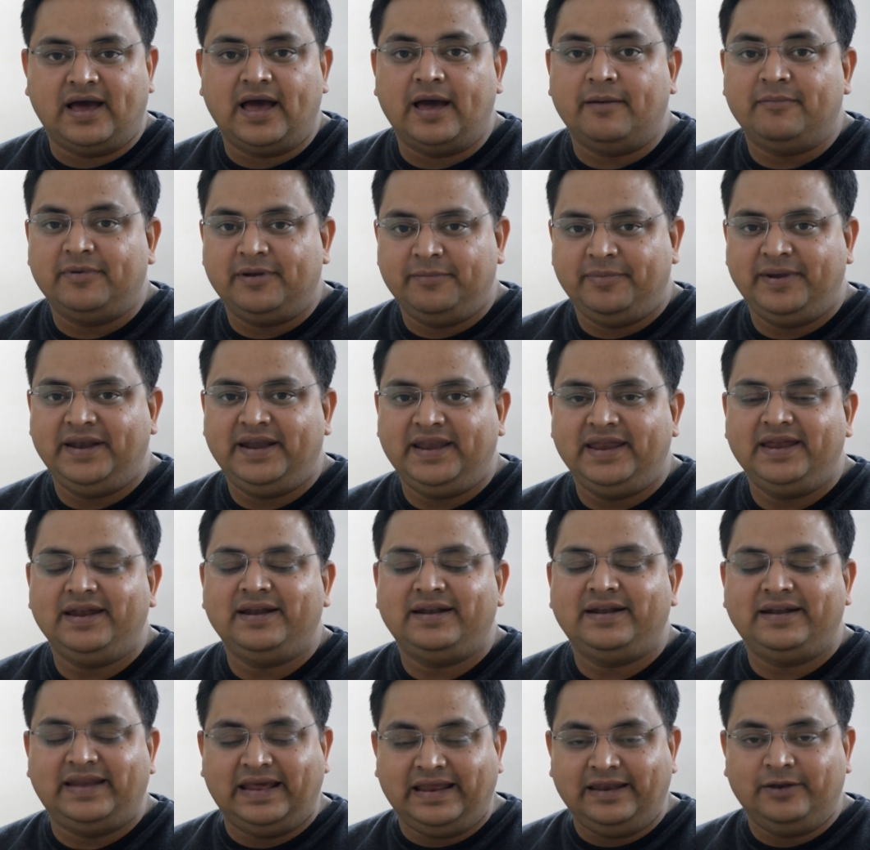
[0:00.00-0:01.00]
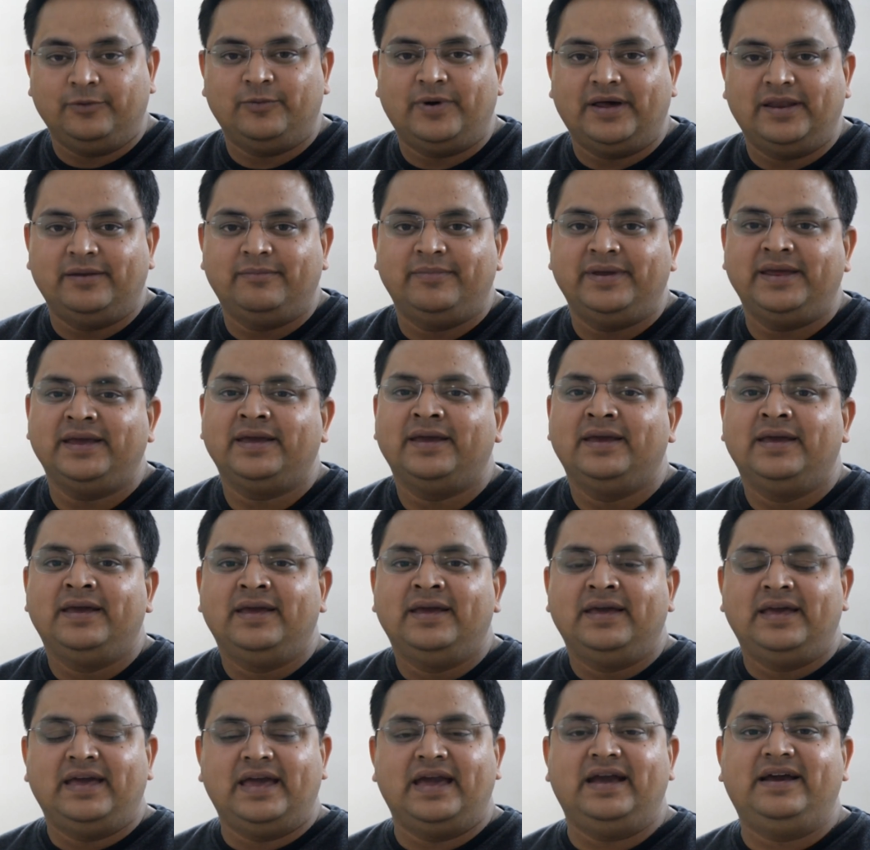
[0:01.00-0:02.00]
I am repeating, 10.1 mein
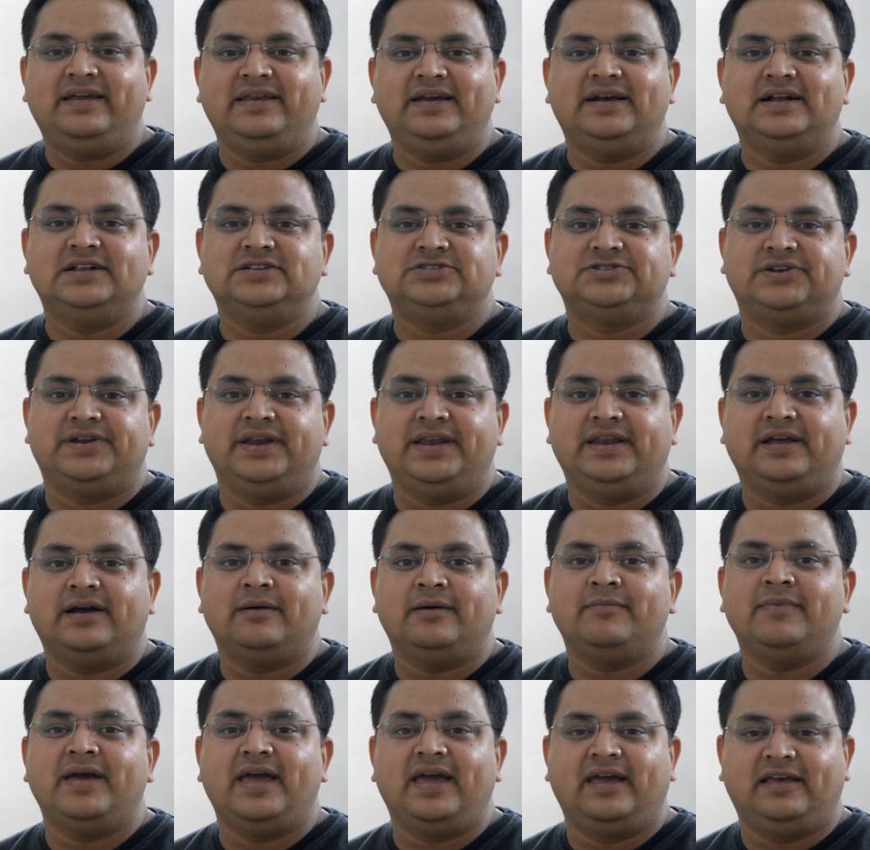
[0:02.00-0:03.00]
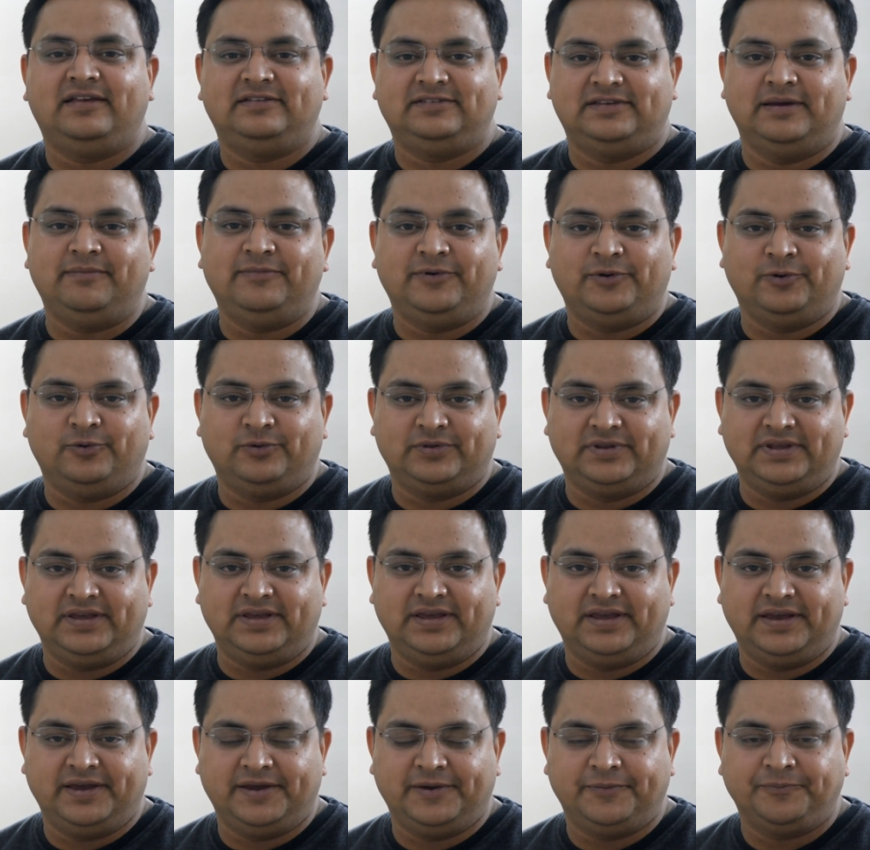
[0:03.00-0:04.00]
agriculture income exempt
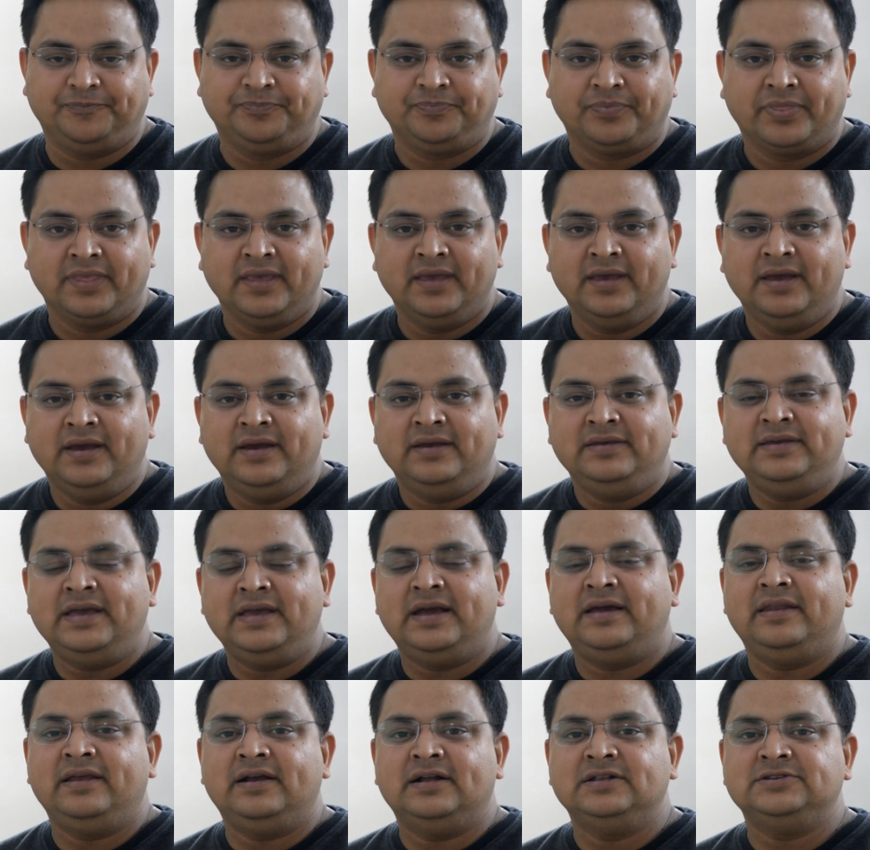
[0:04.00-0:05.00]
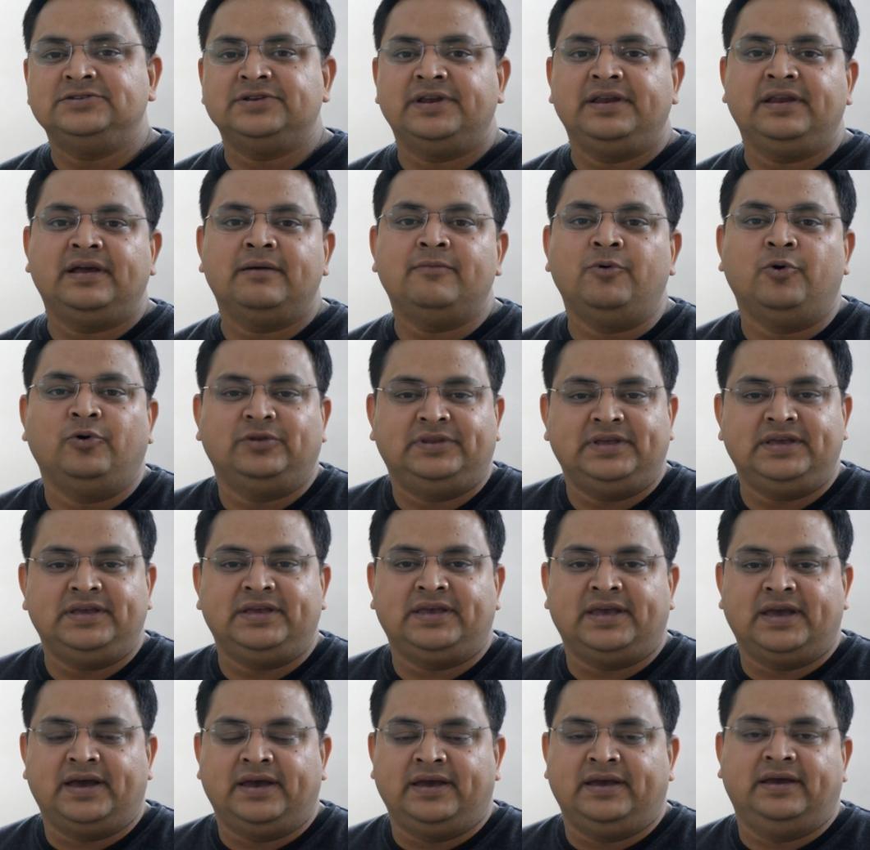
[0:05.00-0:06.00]
hoti hai. Ye agriculture income
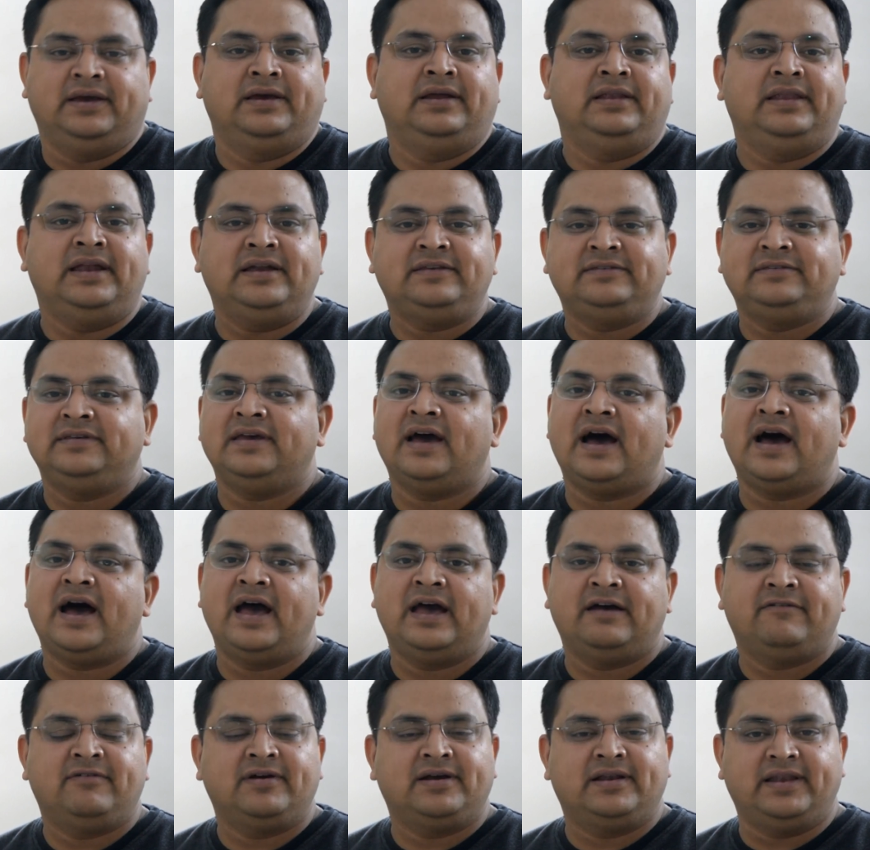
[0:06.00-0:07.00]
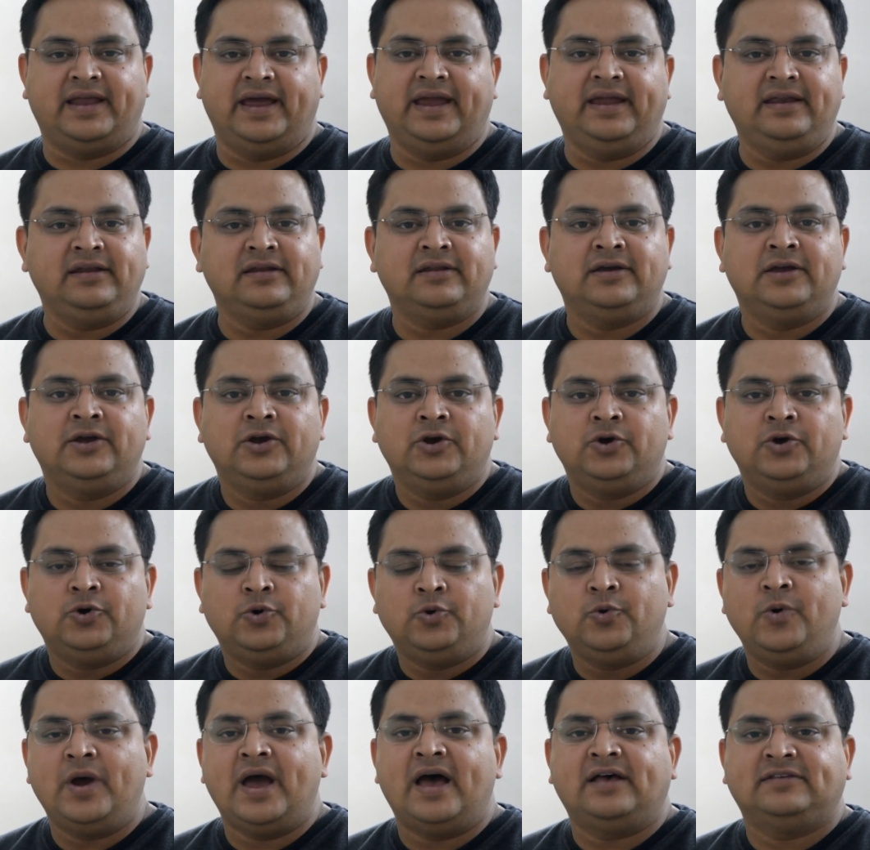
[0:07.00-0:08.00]
hoti kya hai? Let's say I have a client
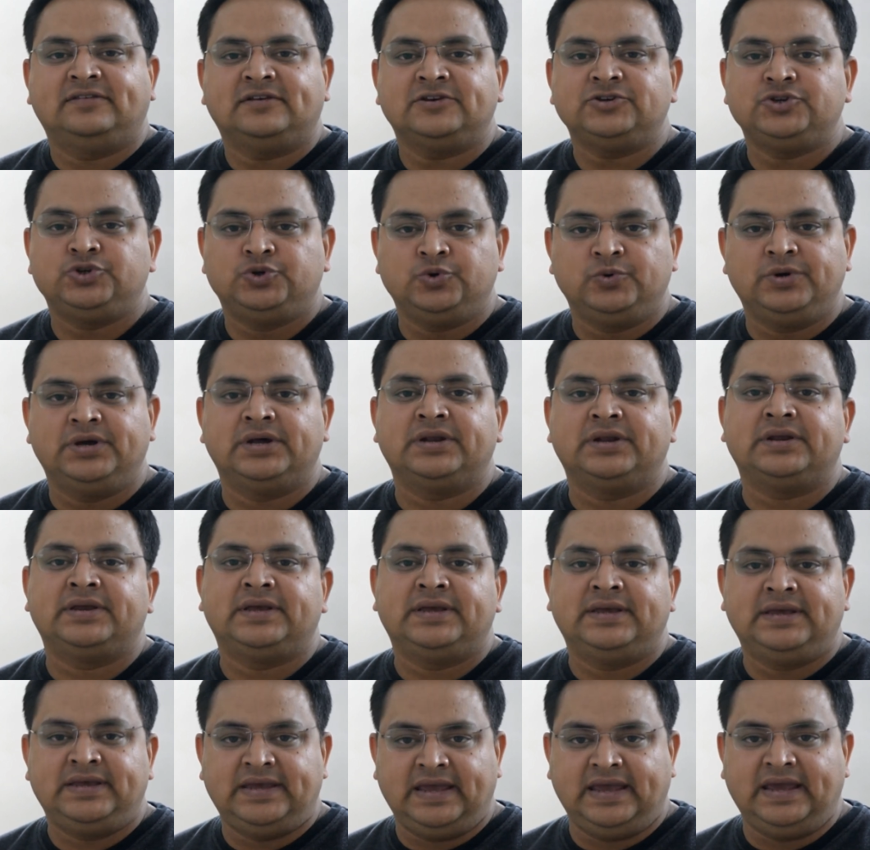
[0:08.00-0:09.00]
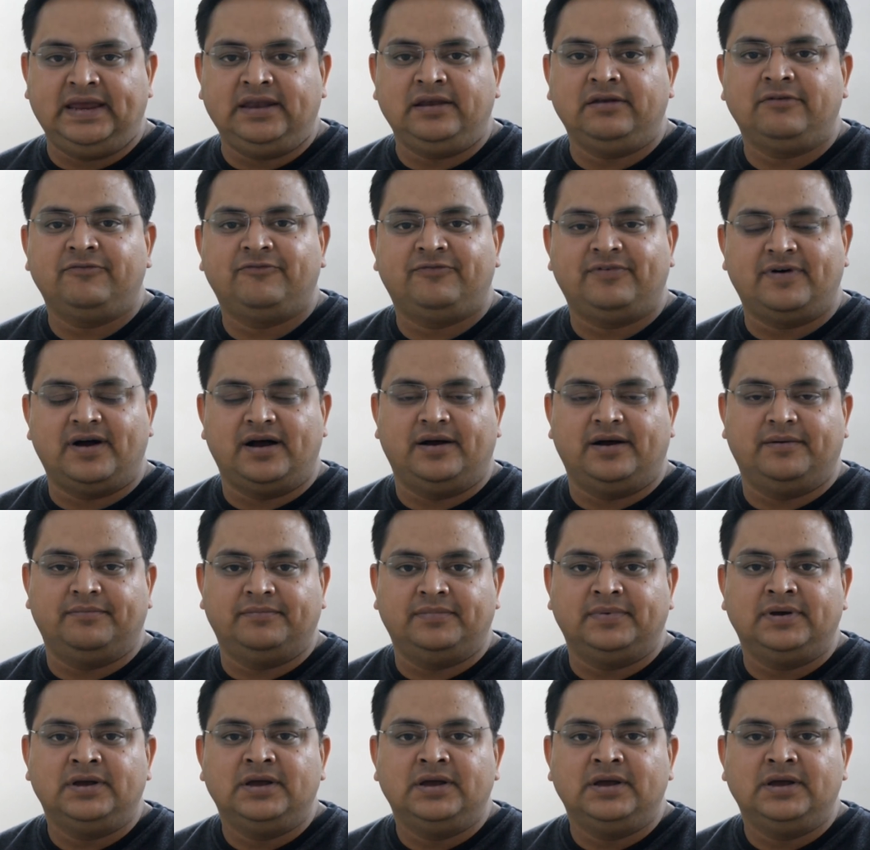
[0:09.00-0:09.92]
who has a sugar cane farm.